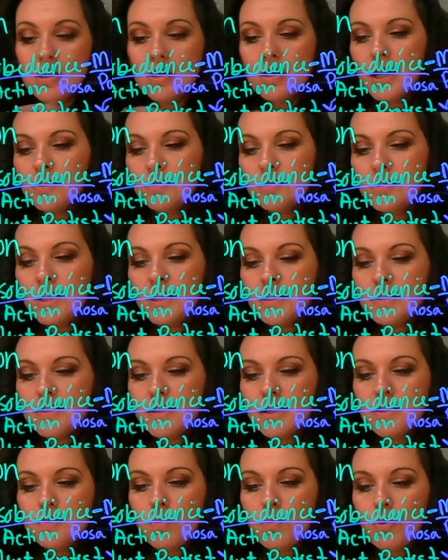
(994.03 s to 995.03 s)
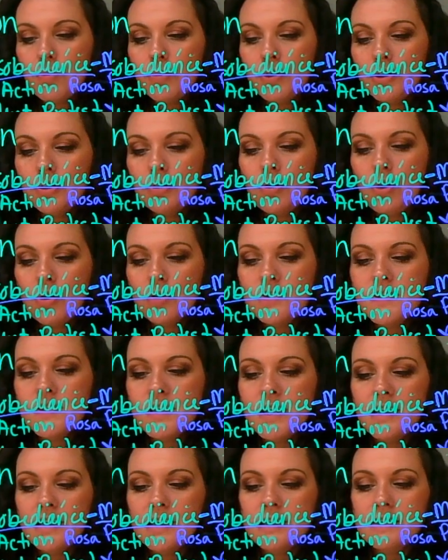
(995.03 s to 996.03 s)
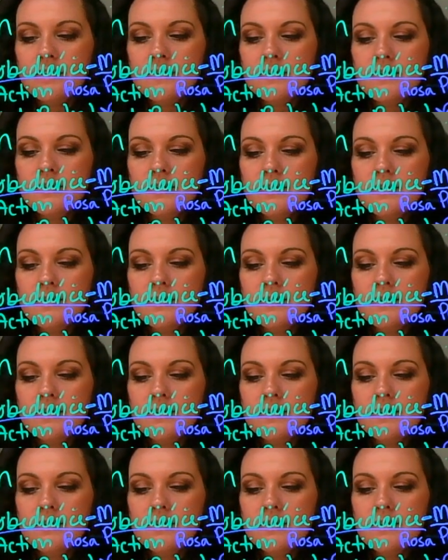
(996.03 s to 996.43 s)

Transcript: And this is what we're going to call sit-ins.